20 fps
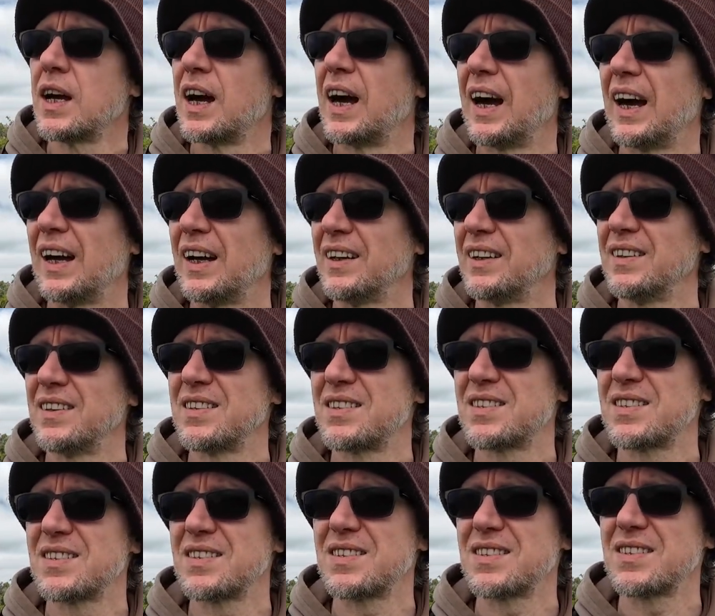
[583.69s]

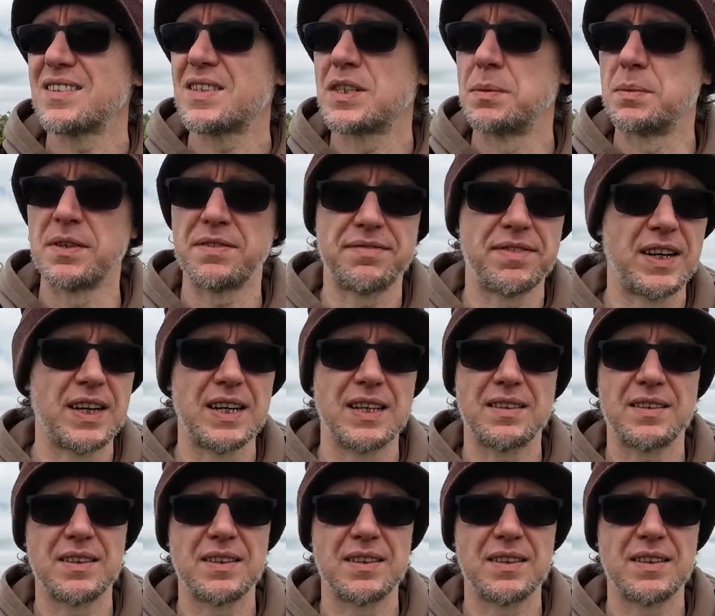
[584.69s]
And to be fair,